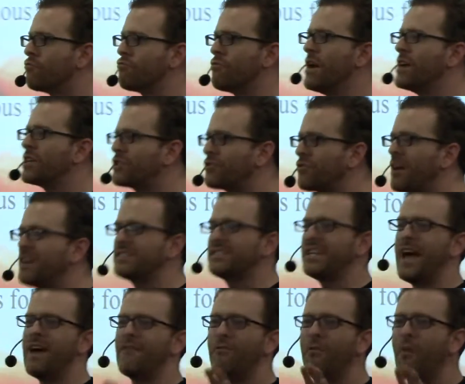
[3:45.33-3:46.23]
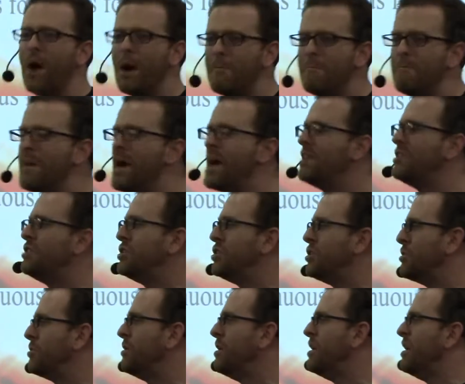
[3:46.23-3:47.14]
restaurants have what
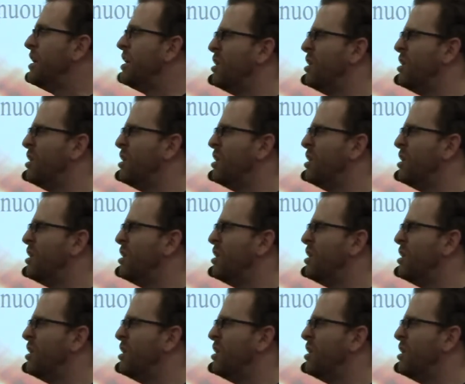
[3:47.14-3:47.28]
menu.